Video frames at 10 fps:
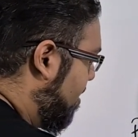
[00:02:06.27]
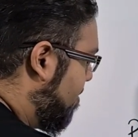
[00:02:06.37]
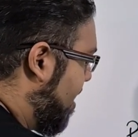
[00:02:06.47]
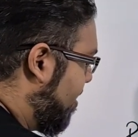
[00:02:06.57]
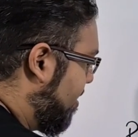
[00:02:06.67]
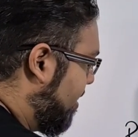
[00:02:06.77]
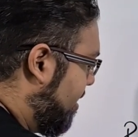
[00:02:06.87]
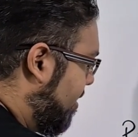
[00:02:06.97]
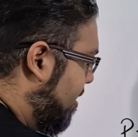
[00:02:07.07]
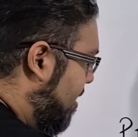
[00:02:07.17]

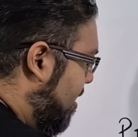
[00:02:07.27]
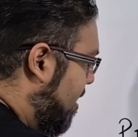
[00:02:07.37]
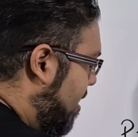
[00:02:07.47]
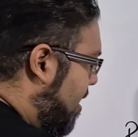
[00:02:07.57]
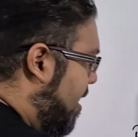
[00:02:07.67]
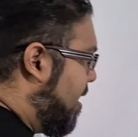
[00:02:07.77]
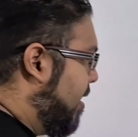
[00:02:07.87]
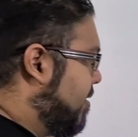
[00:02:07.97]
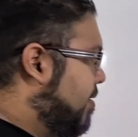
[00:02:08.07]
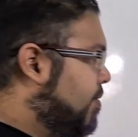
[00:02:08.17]
method,
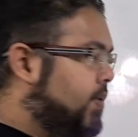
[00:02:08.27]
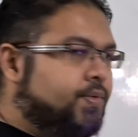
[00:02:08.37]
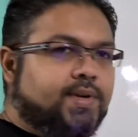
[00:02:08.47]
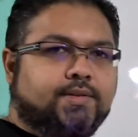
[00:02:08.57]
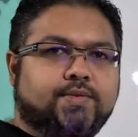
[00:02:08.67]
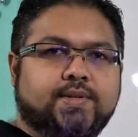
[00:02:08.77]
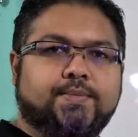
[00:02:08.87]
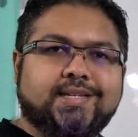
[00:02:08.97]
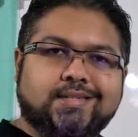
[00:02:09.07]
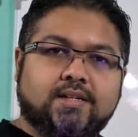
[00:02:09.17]
and what we do is
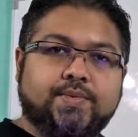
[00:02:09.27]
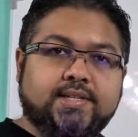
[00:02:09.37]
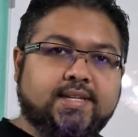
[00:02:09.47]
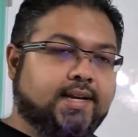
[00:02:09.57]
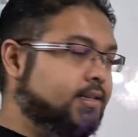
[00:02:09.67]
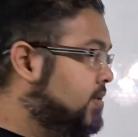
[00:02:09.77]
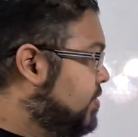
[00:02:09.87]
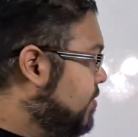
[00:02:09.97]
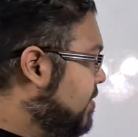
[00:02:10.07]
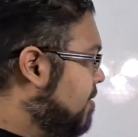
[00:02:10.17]
basically we take the
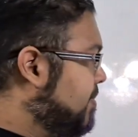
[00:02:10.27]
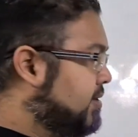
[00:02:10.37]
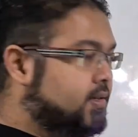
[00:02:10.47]
two numbers,